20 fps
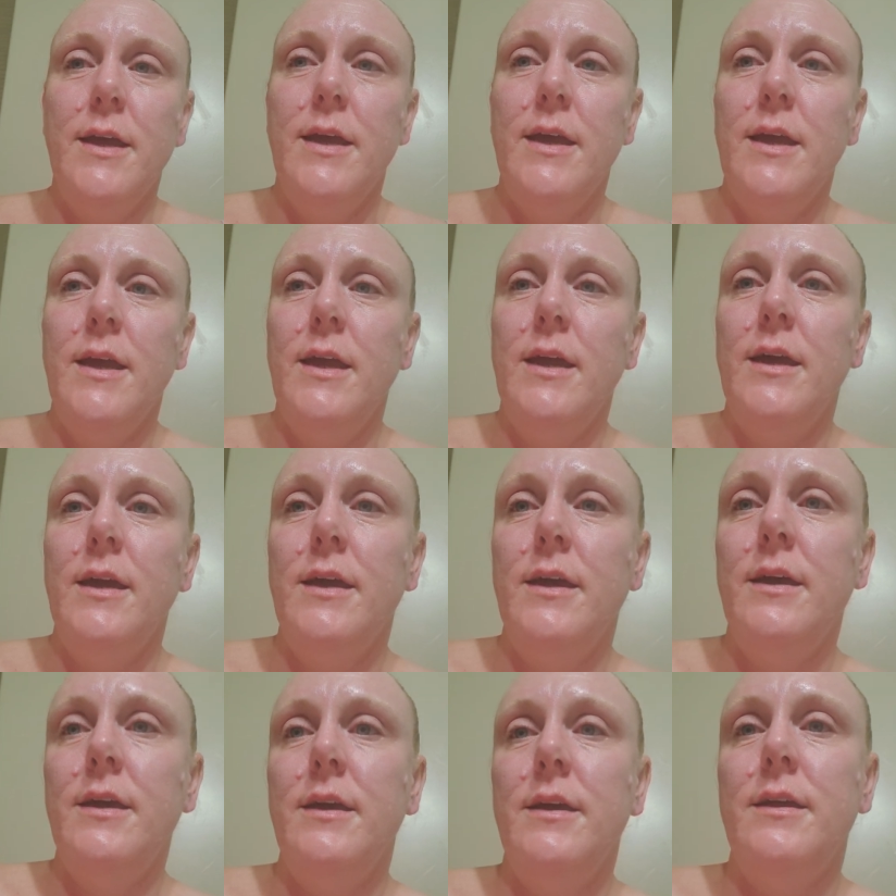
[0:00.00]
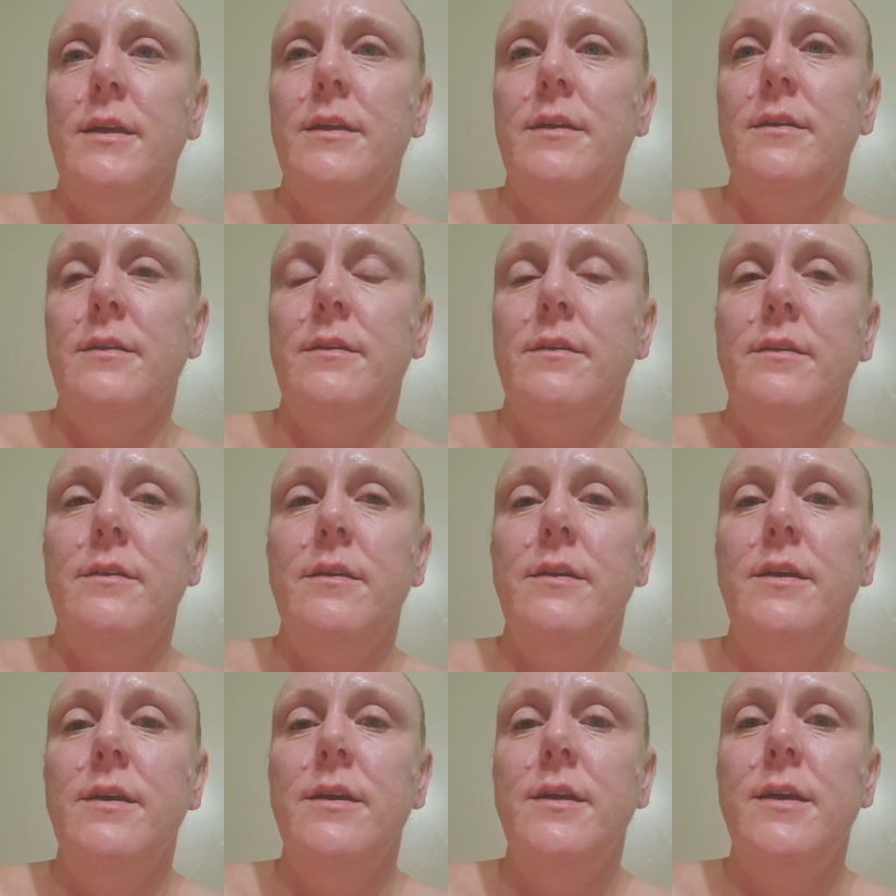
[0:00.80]
And
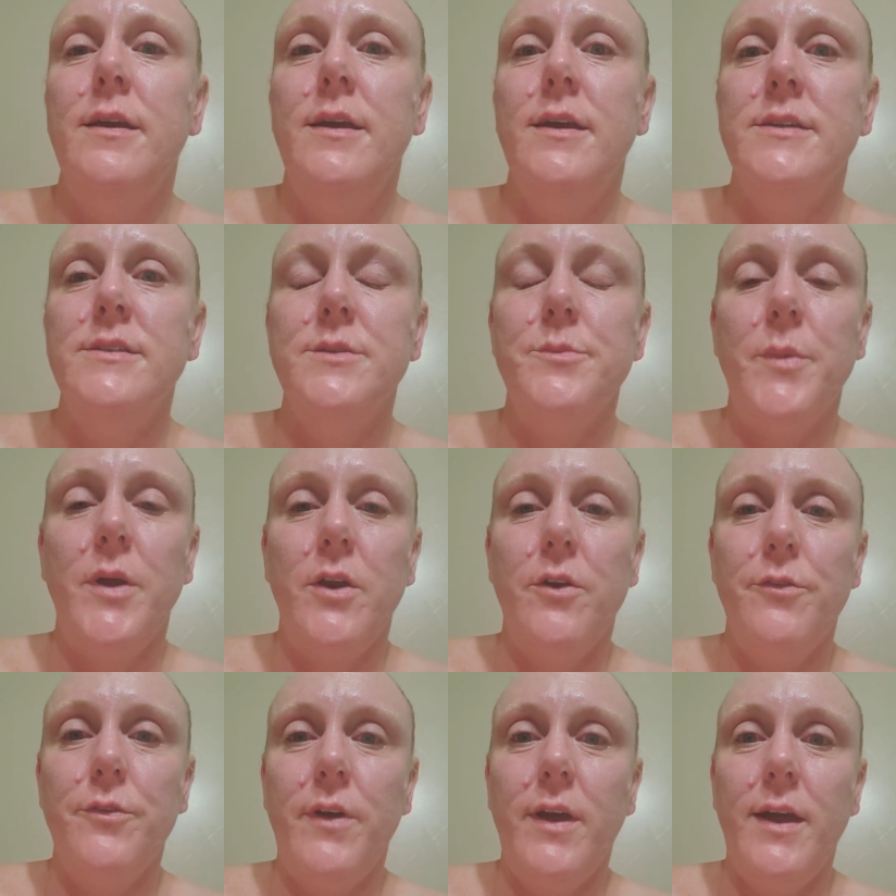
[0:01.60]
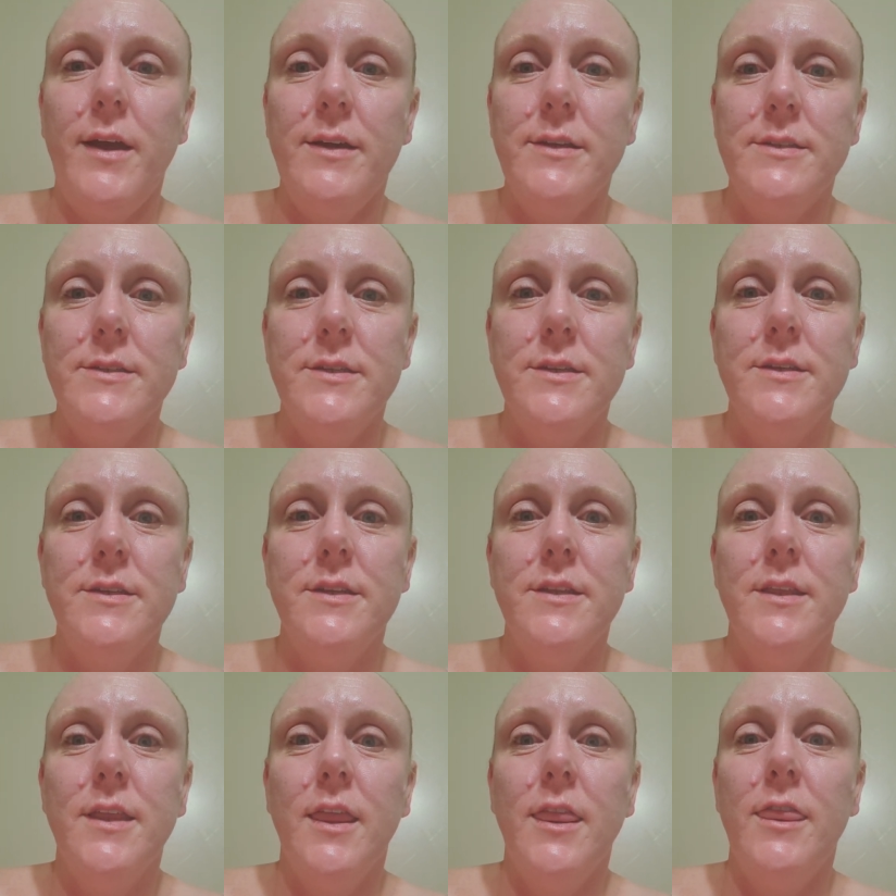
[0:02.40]
as a matter of fact,
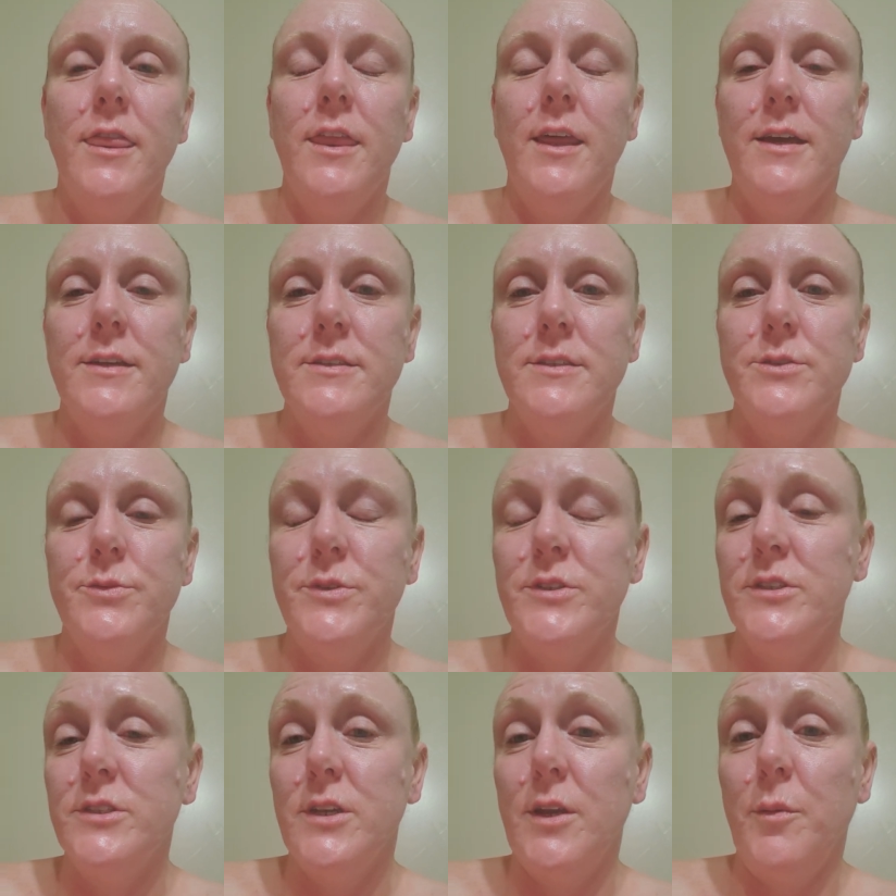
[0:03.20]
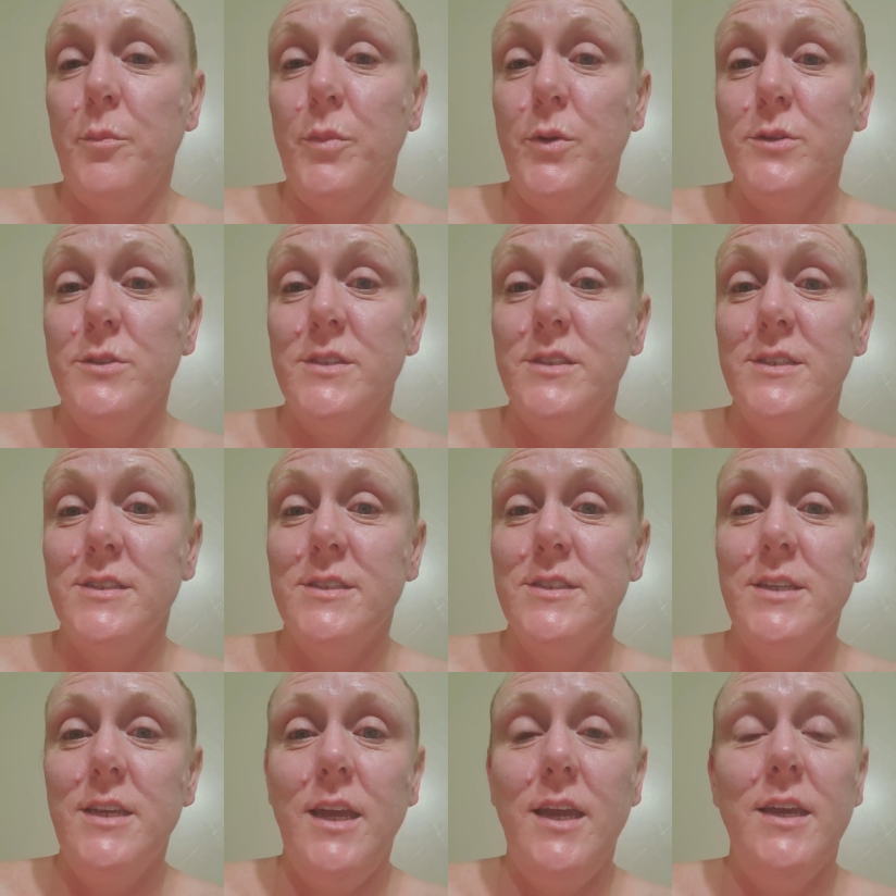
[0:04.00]
that's the reason I'm posting
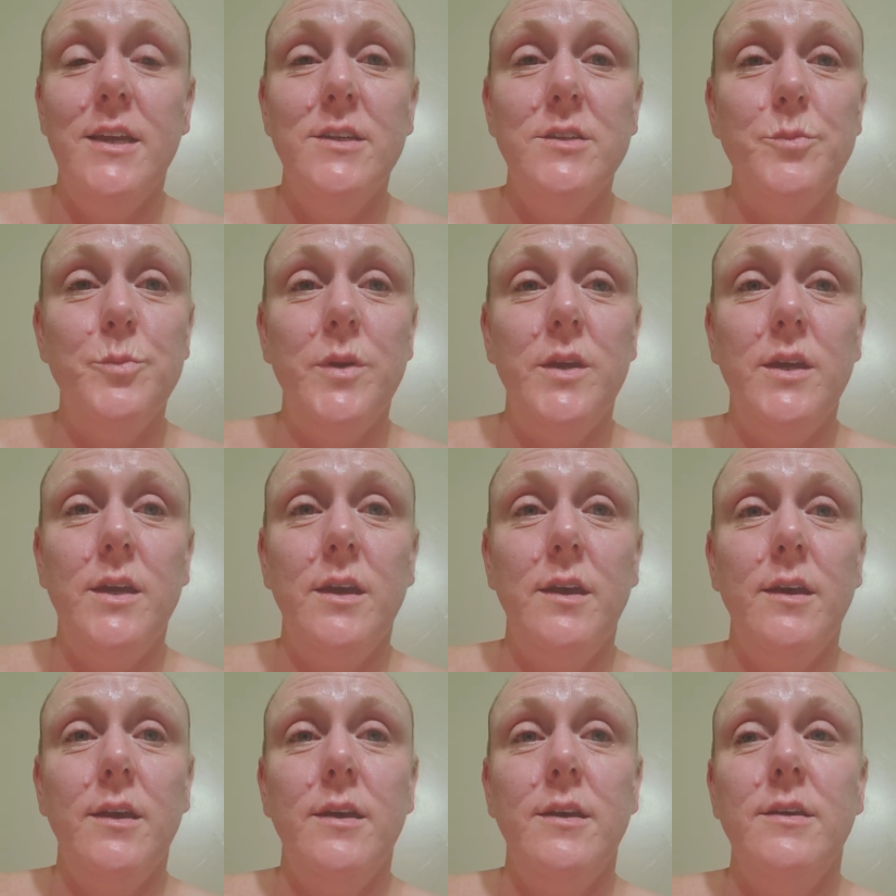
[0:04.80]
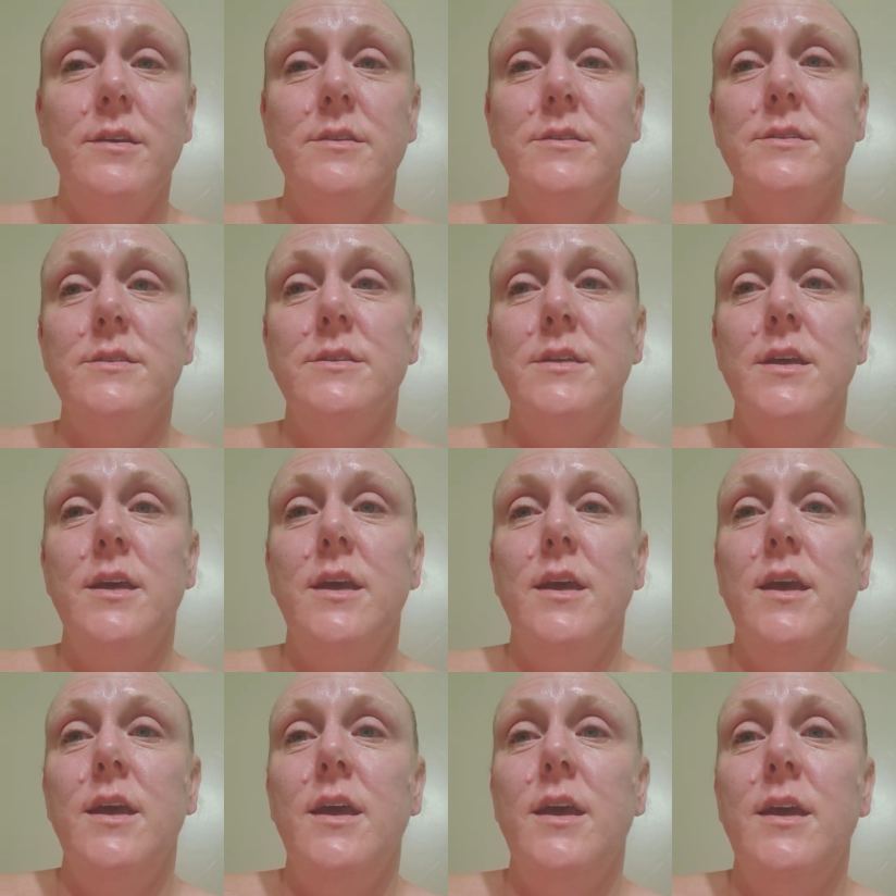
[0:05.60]
today, is because
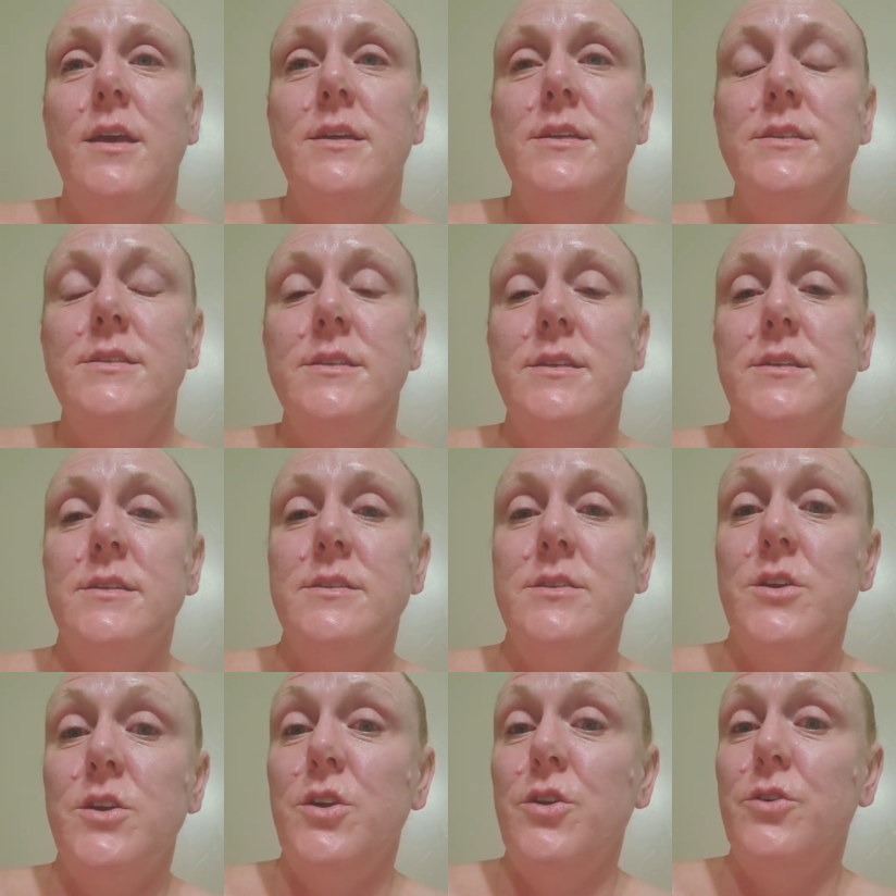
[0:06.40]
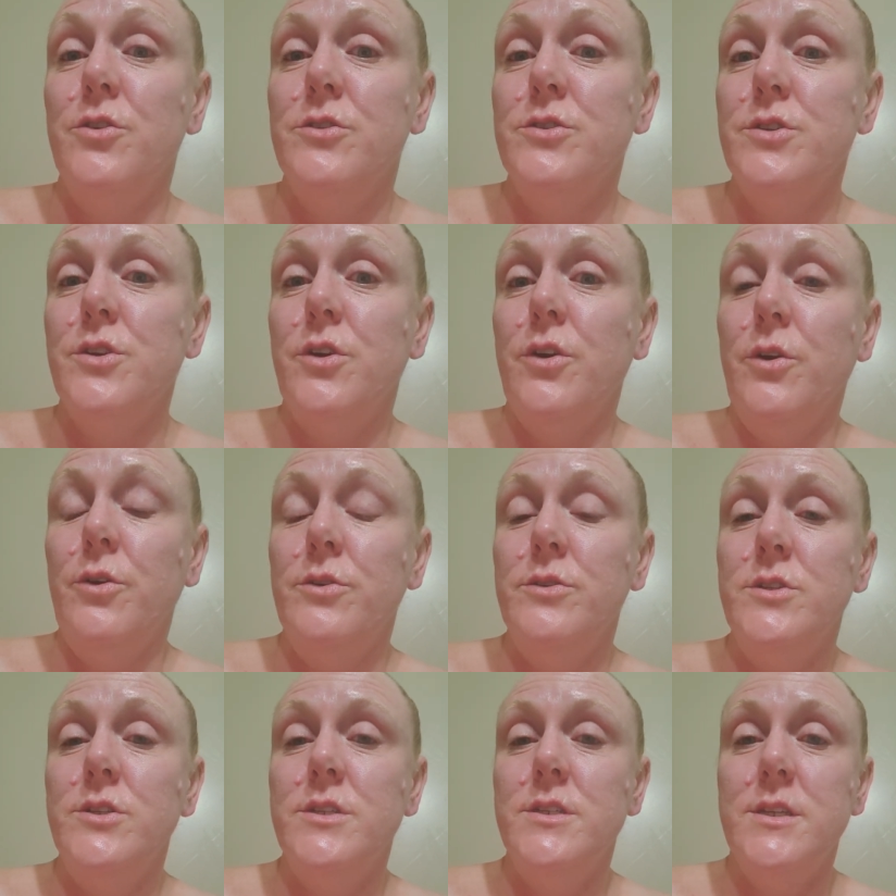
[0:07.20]
6 years ago
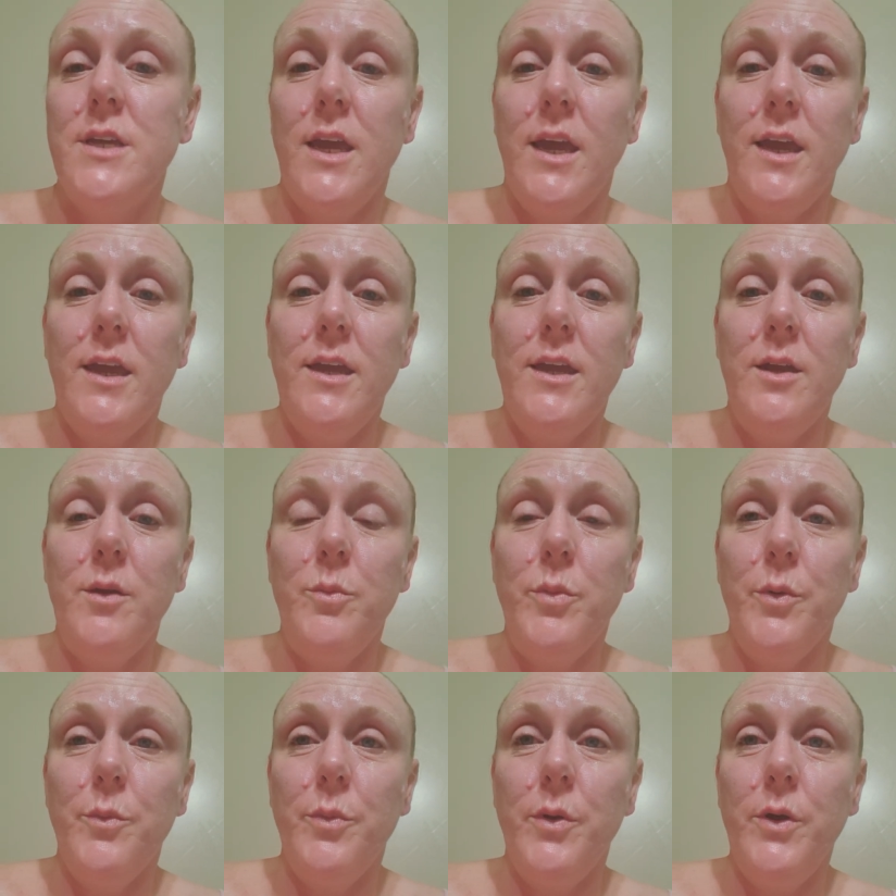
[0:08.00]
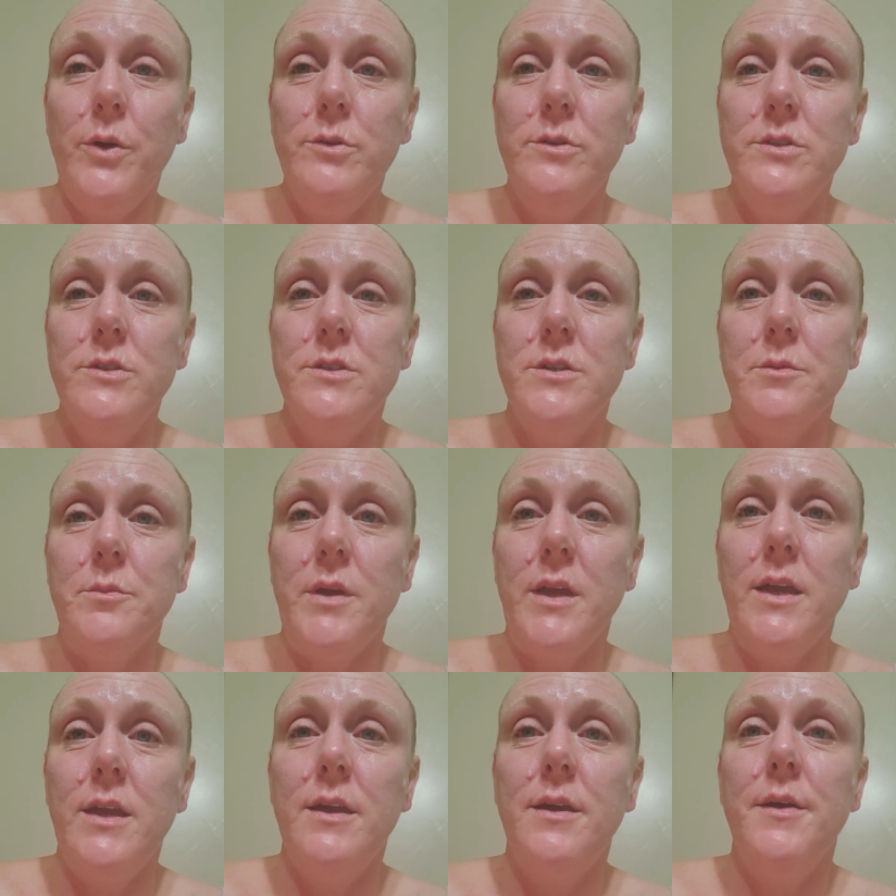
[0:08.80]
today, he proposed to
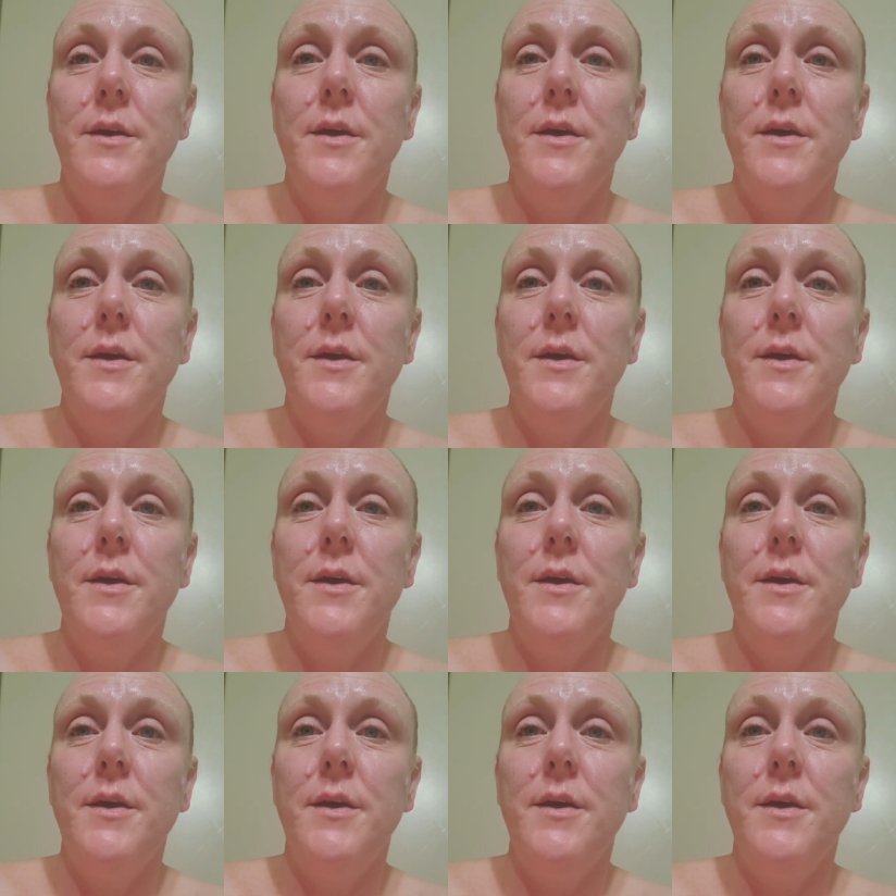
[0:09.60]
me.